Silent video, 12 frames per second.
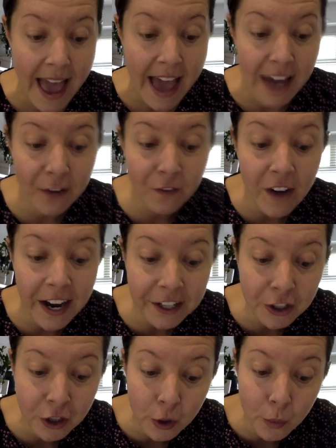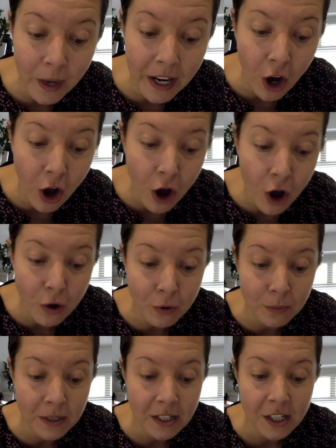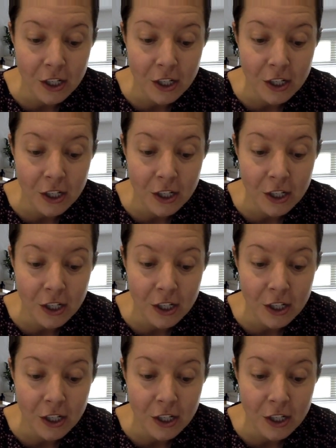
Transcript: and find her way home